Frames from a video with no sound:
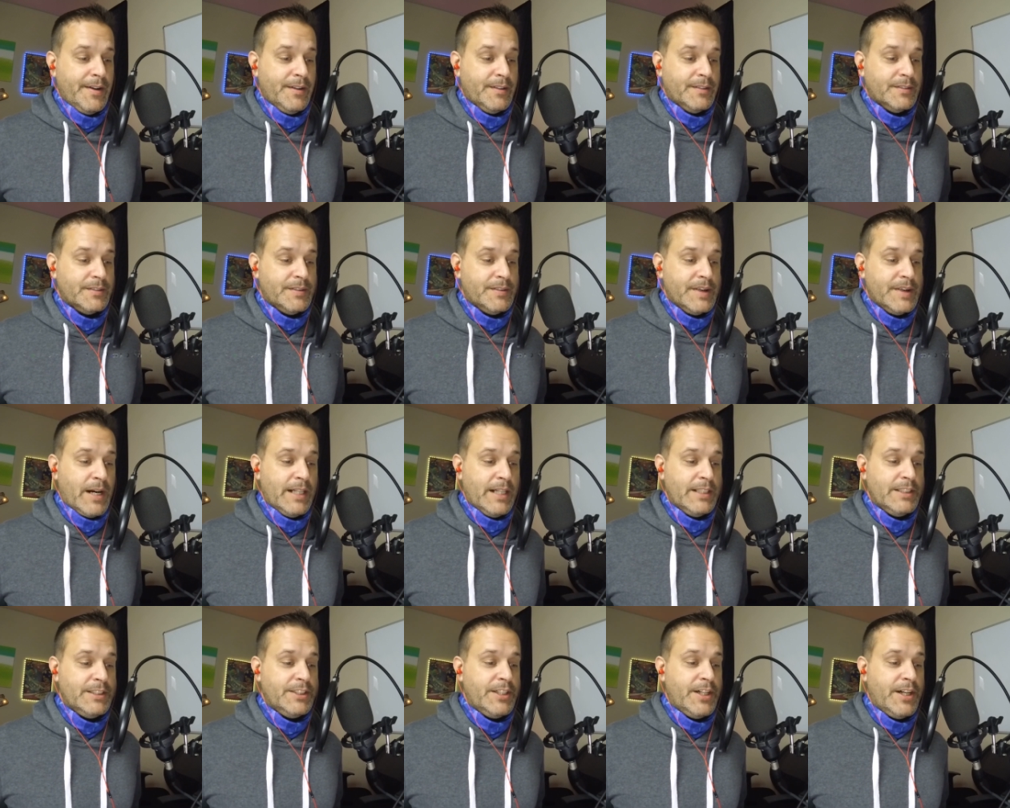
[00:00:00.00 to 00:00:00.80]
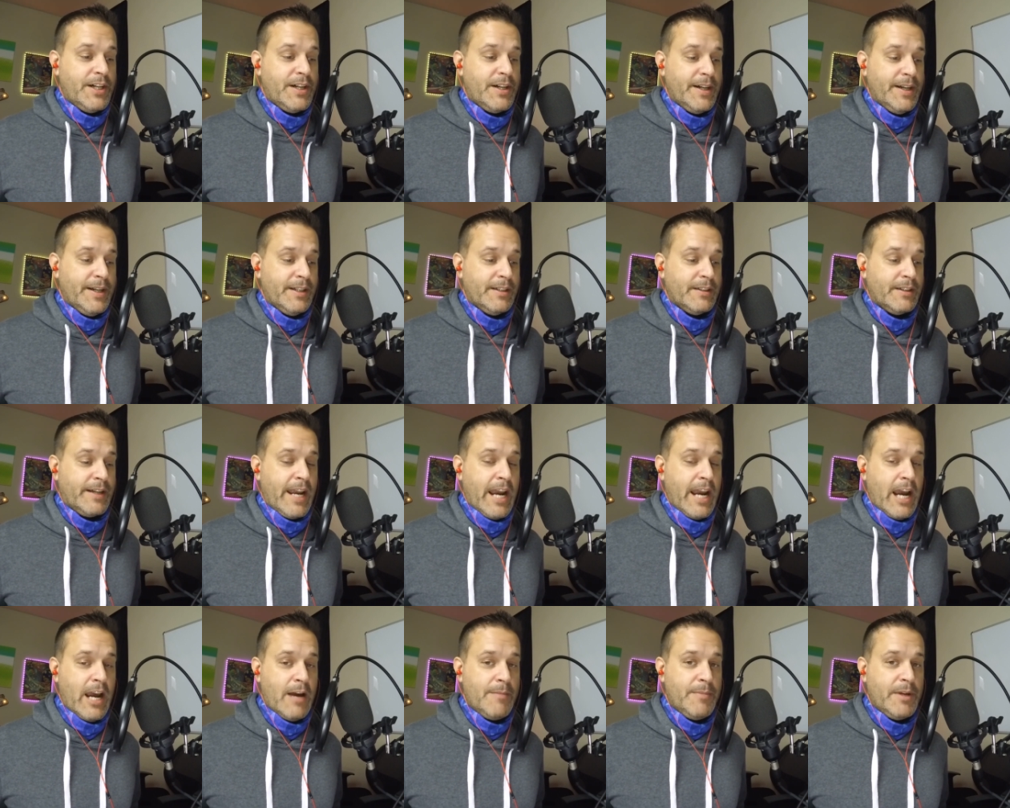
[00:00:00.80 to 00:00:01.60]
So rideshare and
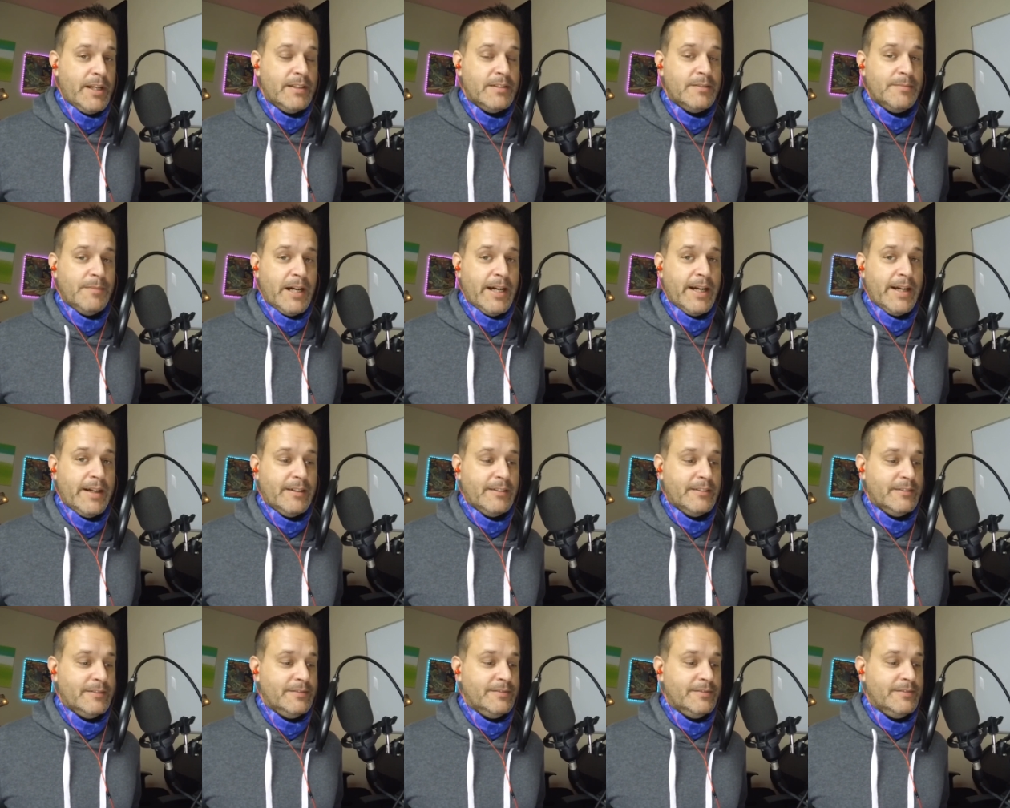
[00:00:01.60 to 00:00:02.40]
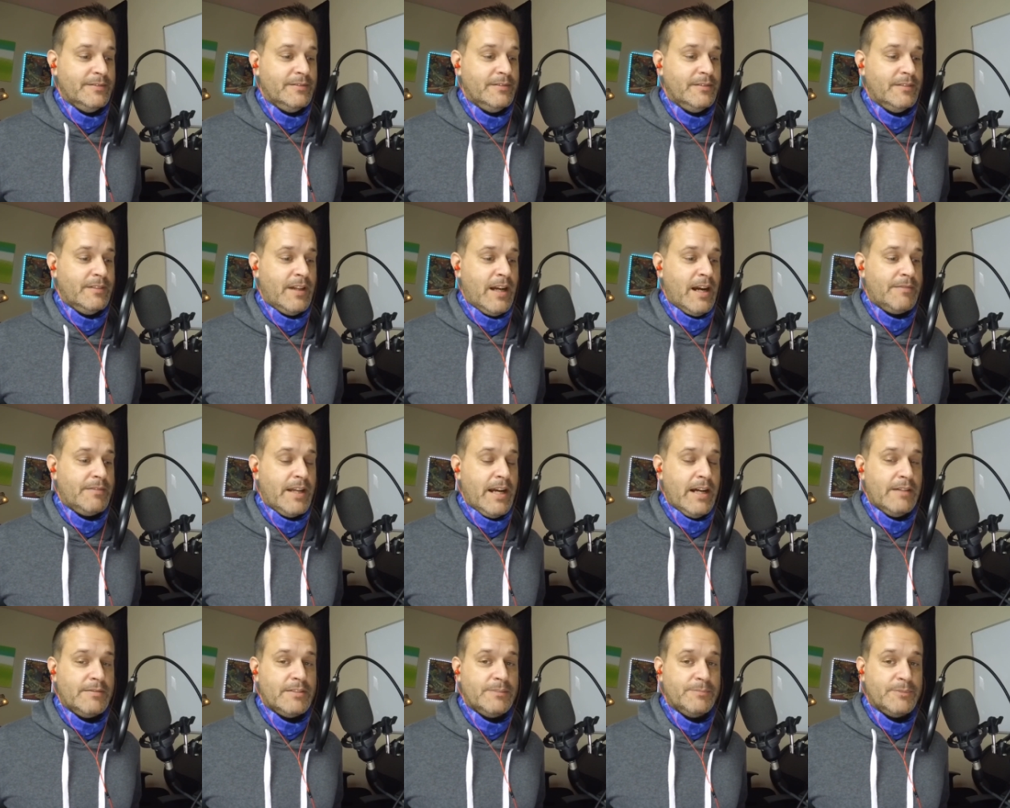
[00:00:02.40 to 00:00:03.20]
cabbies might have to
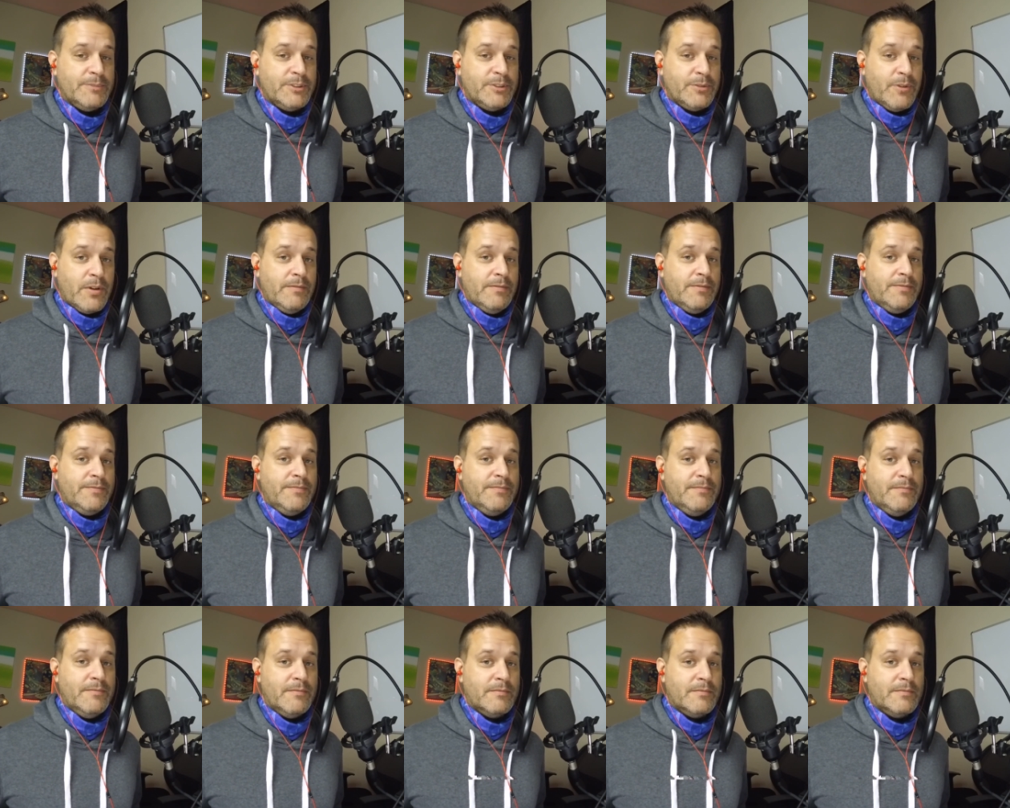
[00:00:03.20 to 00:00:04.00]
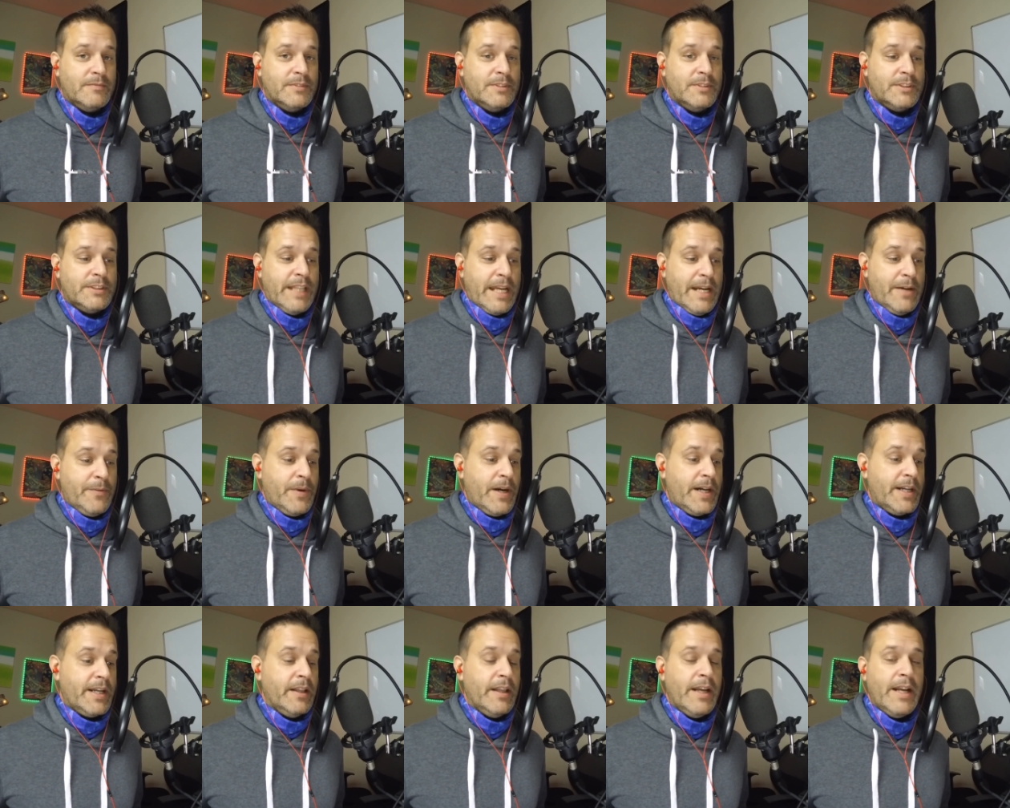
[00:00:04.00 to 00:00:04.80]
have some sort of
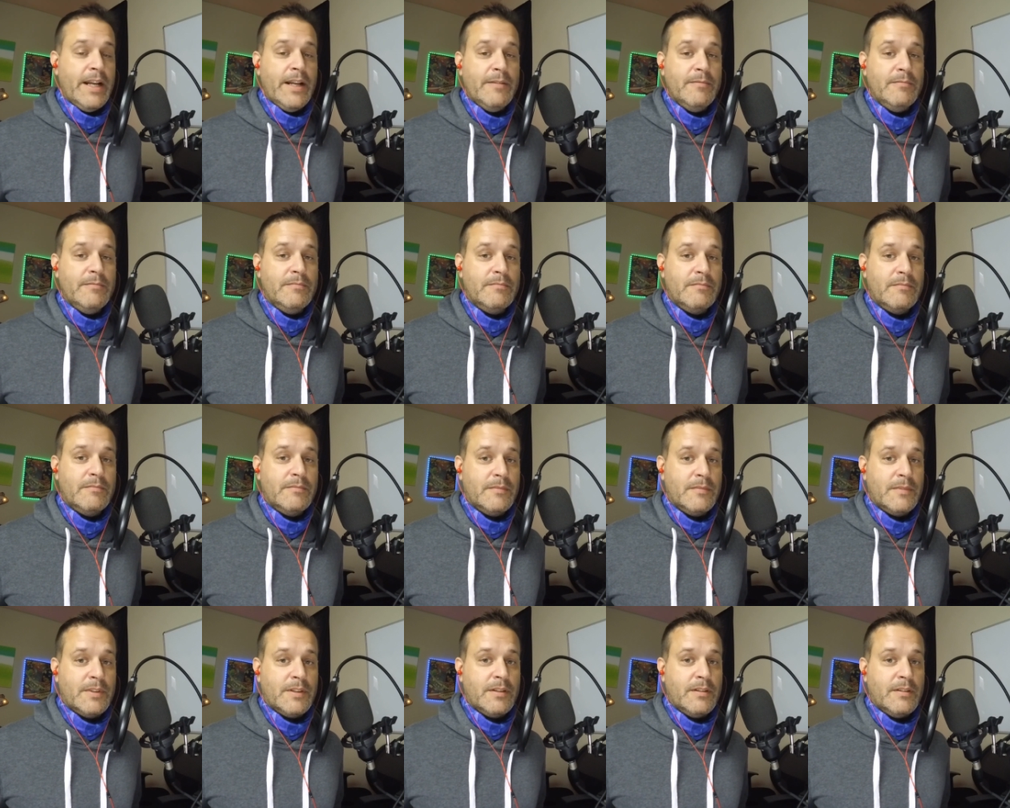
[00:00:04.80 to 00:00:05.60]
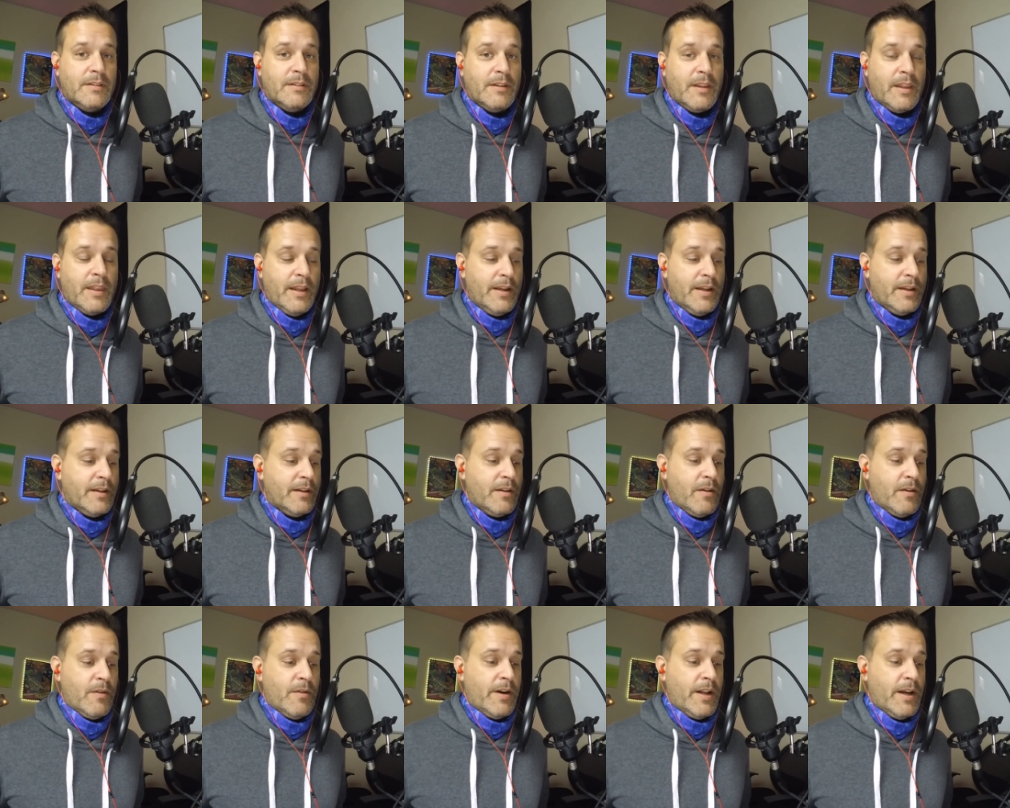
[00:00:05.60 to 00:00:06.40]
state-regulated thing
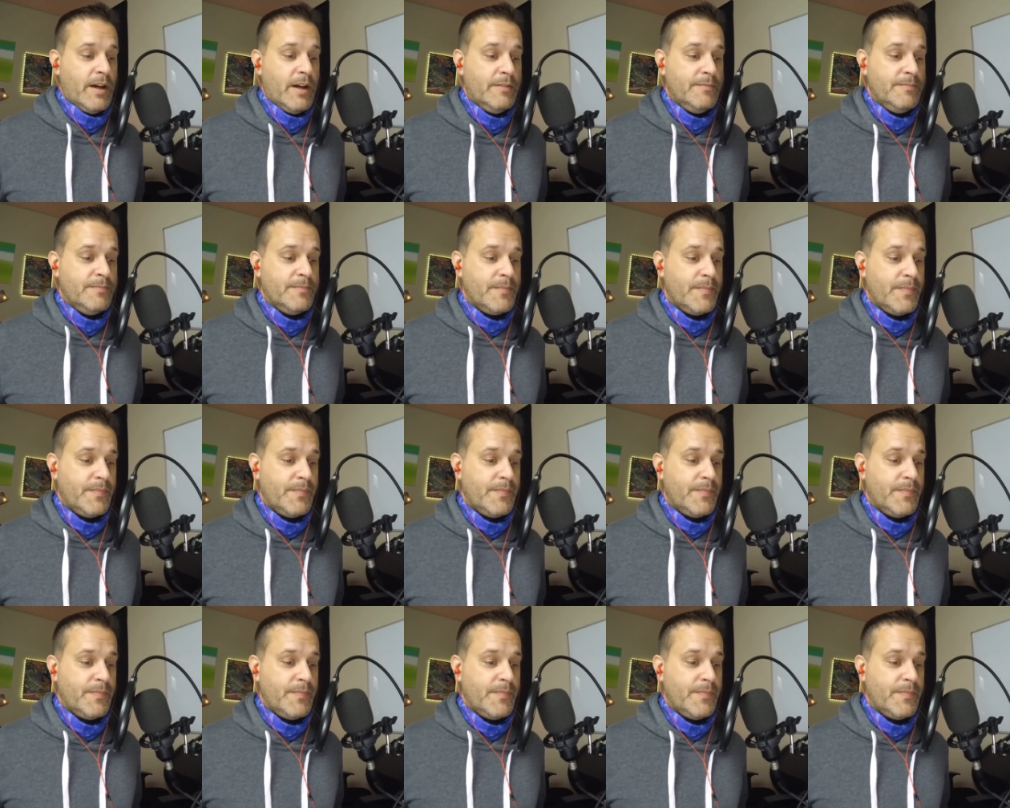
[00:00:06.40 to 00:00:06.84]
going on.